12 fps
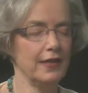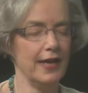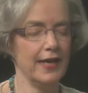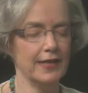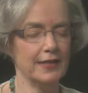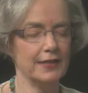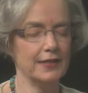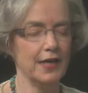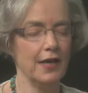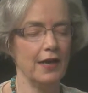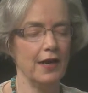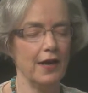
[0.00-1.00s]
and
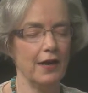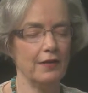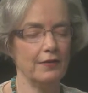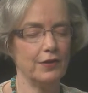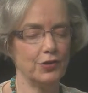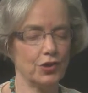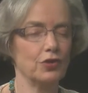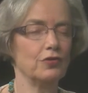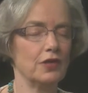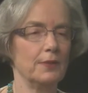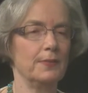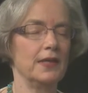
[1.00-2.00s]
the
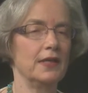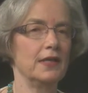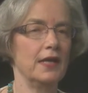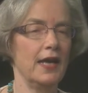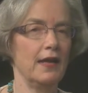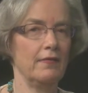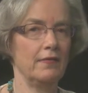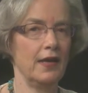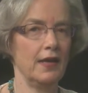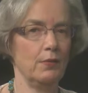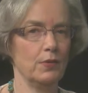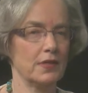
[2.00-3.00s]
children come in and
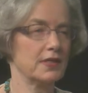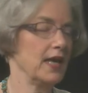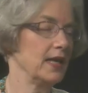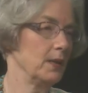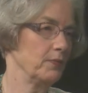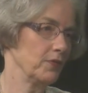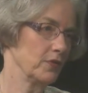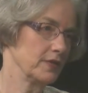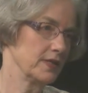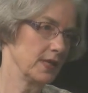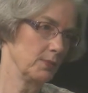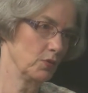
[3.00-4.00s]
they will sign up for
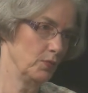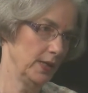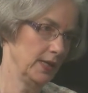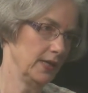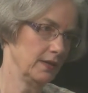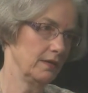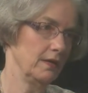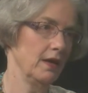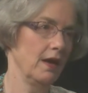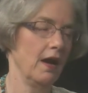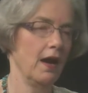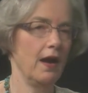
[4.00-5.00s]
summer reading.
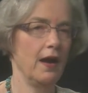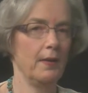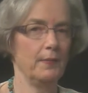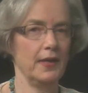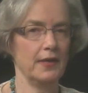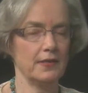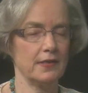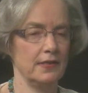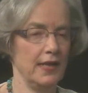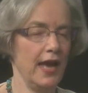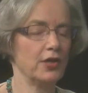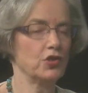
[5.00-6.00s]
Mm-hmm. Um, it's a
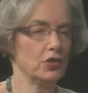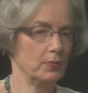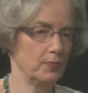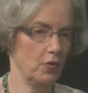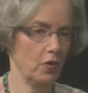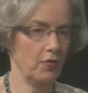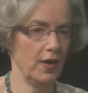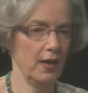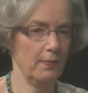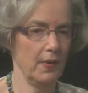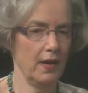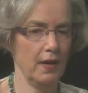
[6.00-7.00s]
national
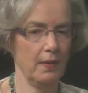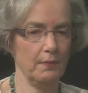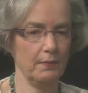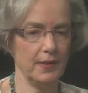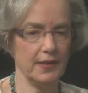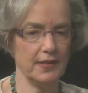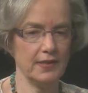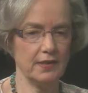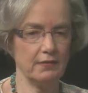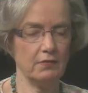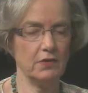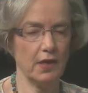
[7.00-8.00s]
program, um, but it's
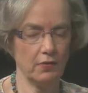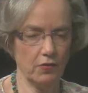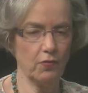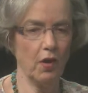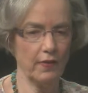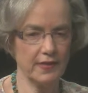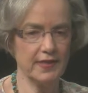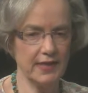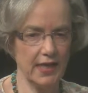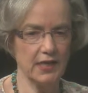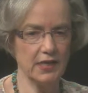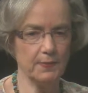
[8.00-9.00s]
done through all the
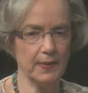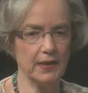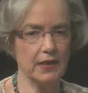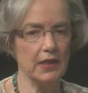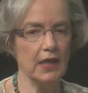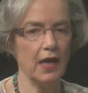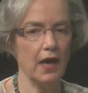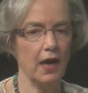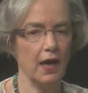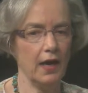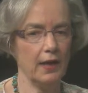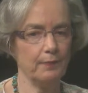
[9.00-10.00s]
states. But
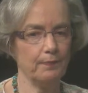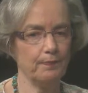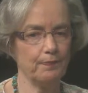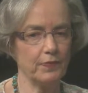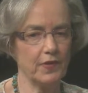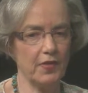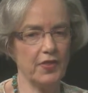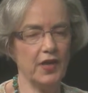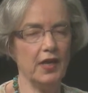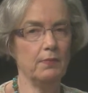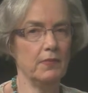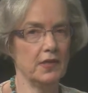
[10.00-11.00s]
um, the
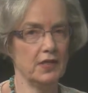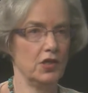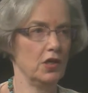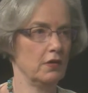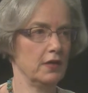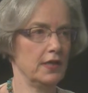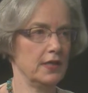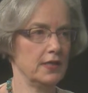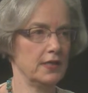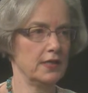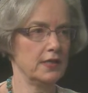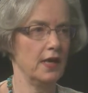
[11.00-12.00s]
theme this year
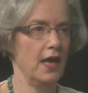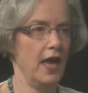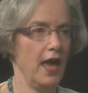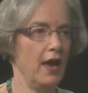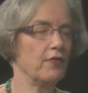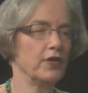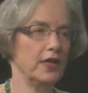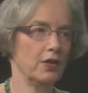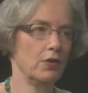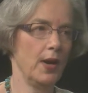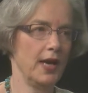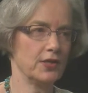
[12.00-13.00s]
is Every
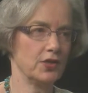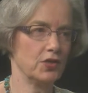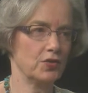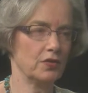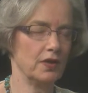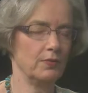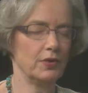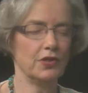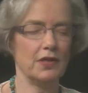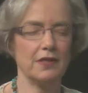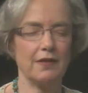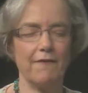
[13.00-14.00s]
Hero Has a Story, which
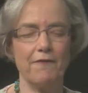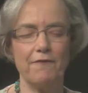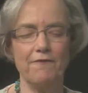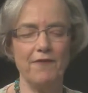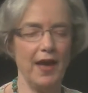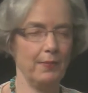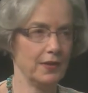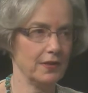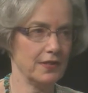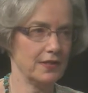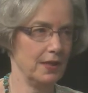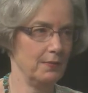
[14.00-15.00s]
is a
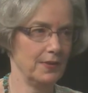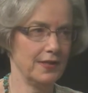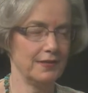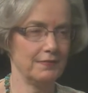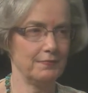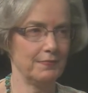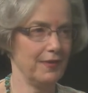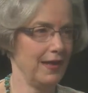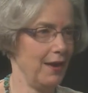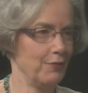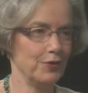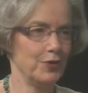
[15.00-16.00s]
fabulous theme because
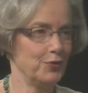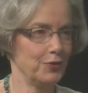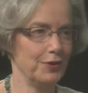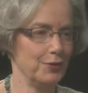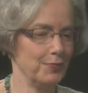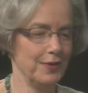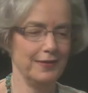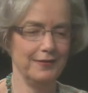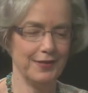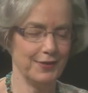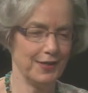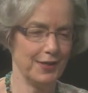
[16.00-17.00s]
every story you read,
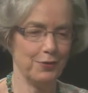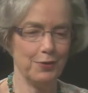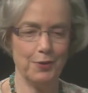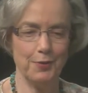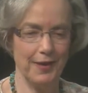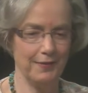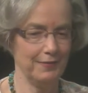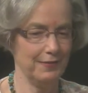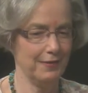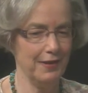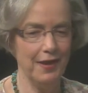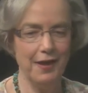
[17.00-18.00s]
there's a hero, and
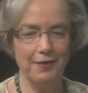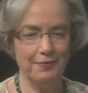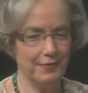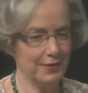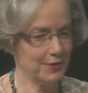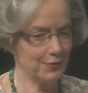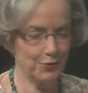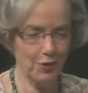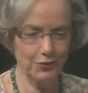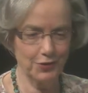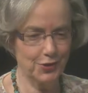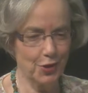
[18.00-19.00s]
there's
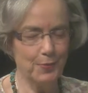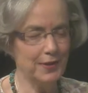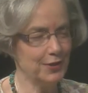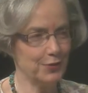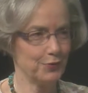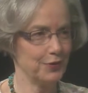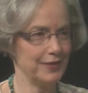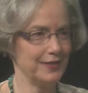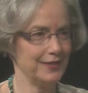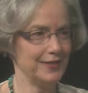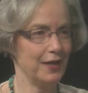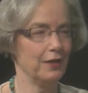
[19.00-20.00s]
so many stories
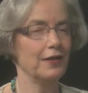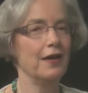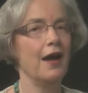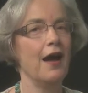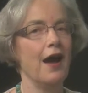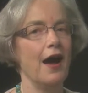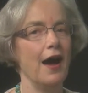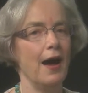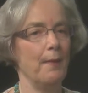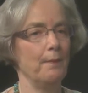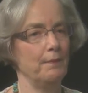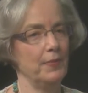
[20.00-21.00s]
to tell. Mm
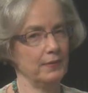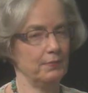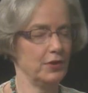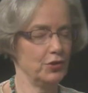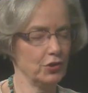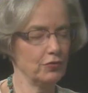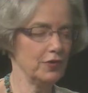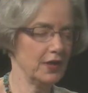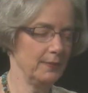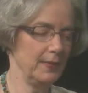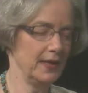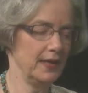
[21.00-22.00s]
-hmm. but the children
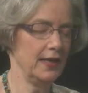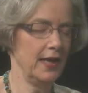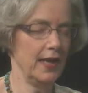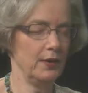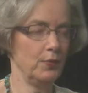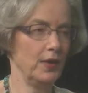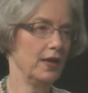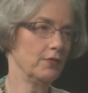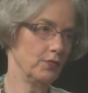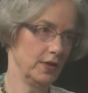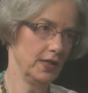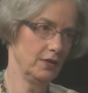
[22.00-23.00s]
come in and we have
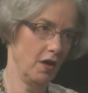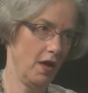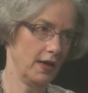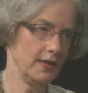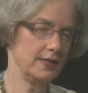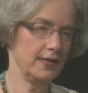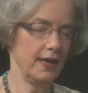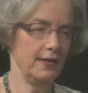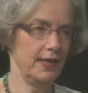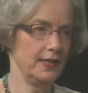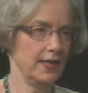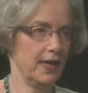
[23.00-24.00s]
reading logs, and they take